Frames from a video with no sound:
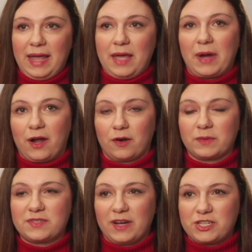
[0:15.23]
And my heart
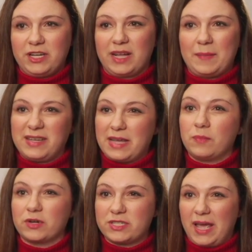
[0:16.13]
was functioning at about
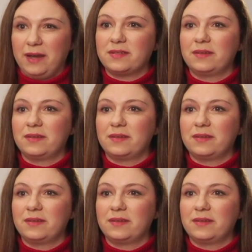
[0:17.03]
10%